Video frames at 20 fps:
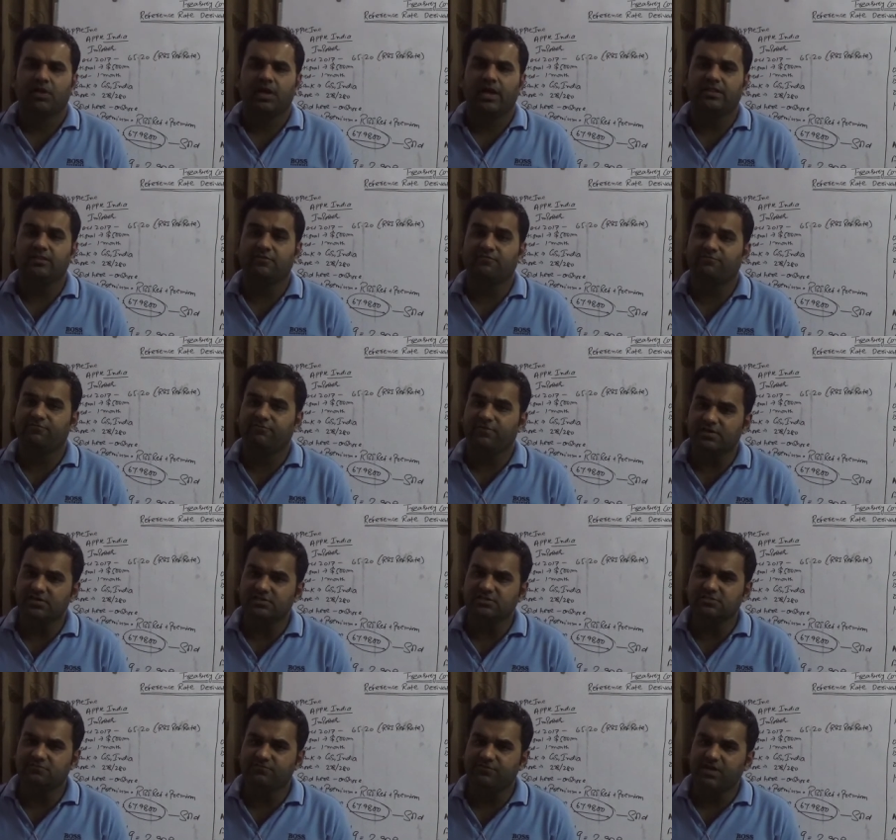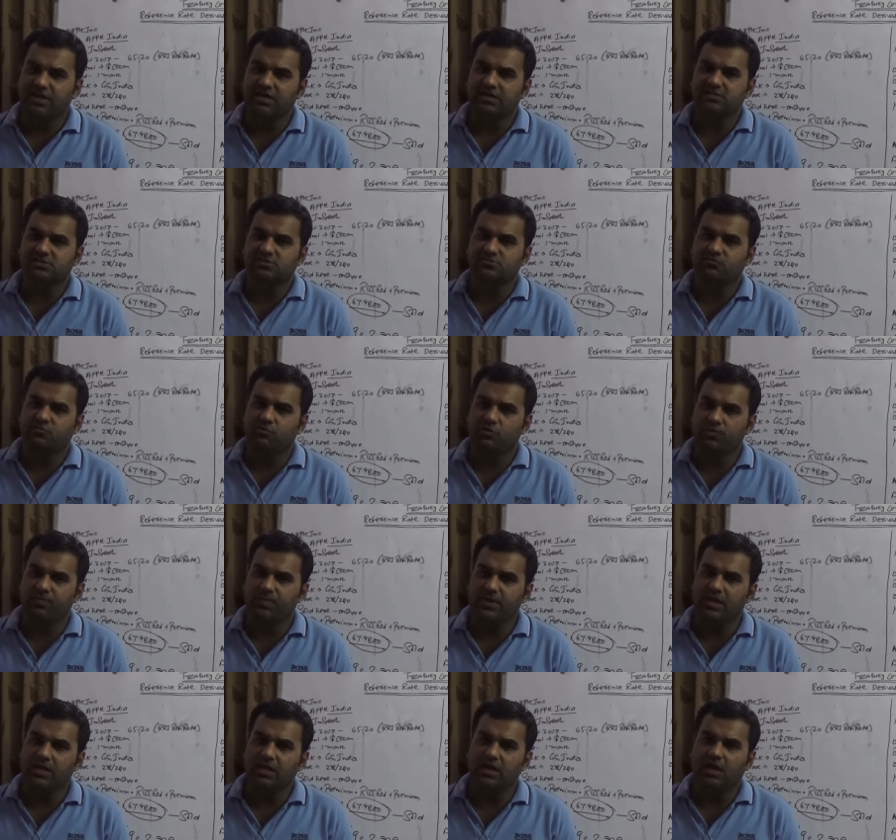and the first phase would
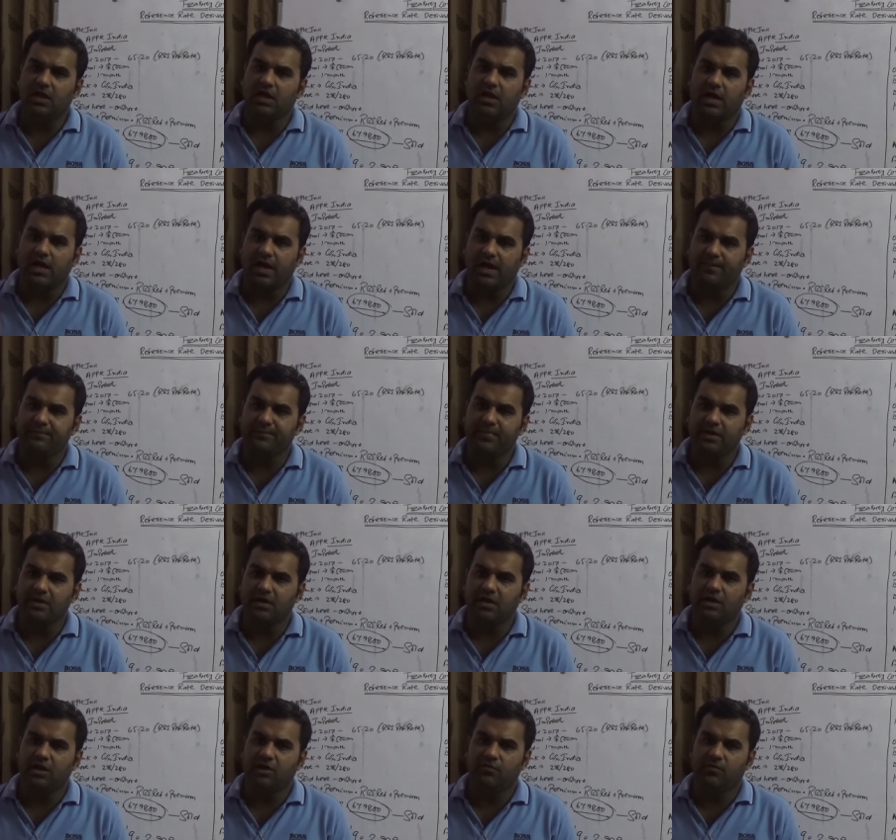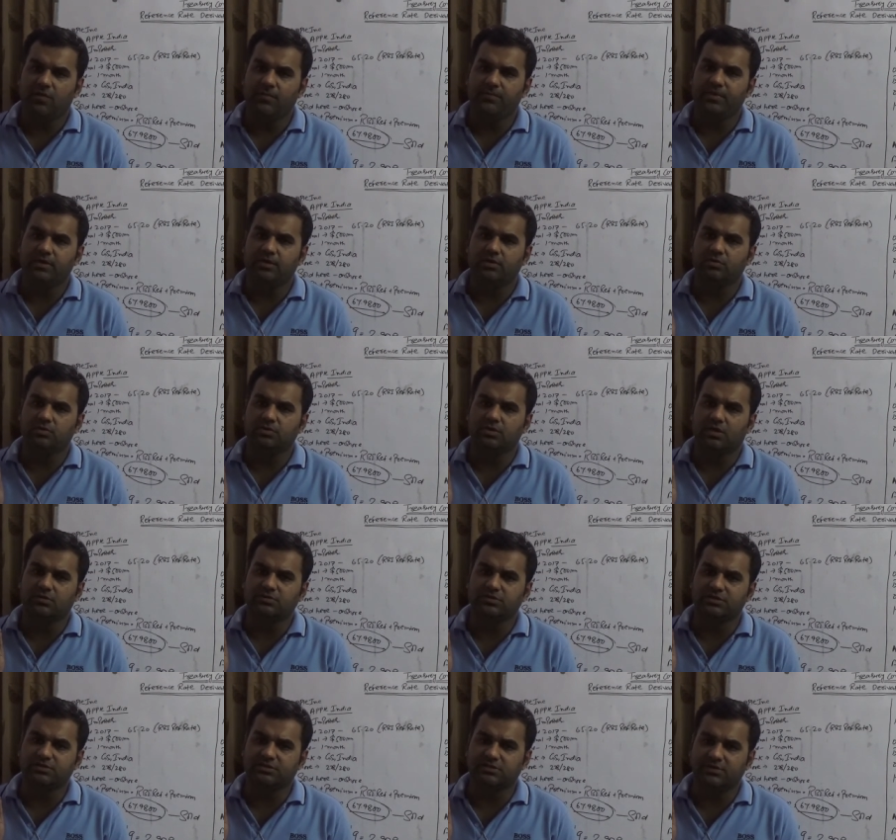be happening in November
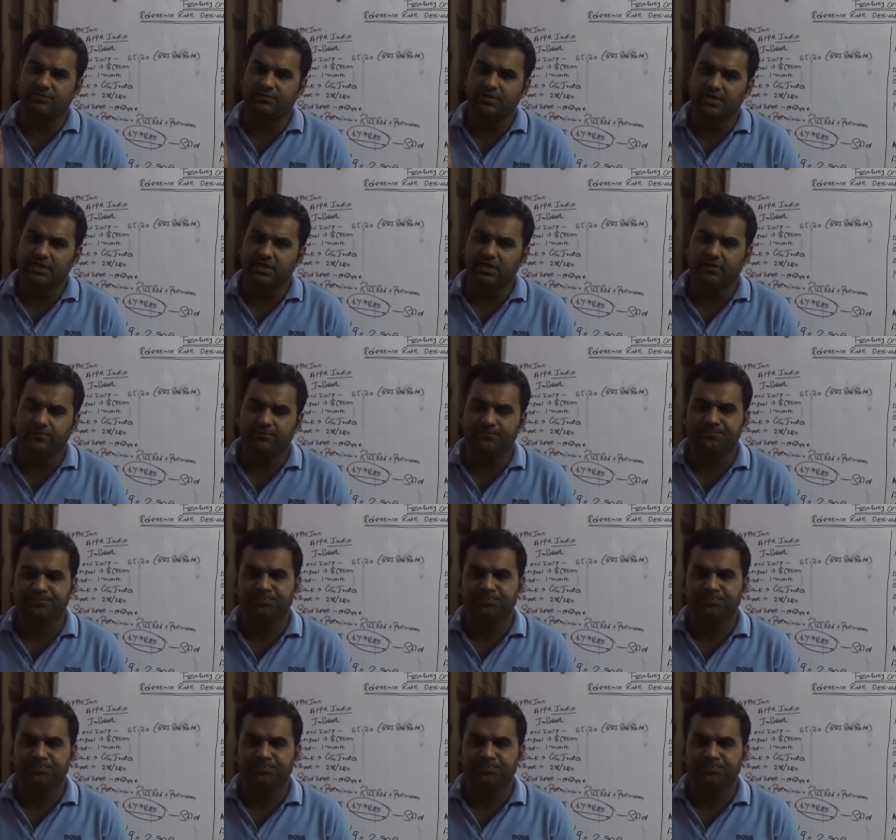2017.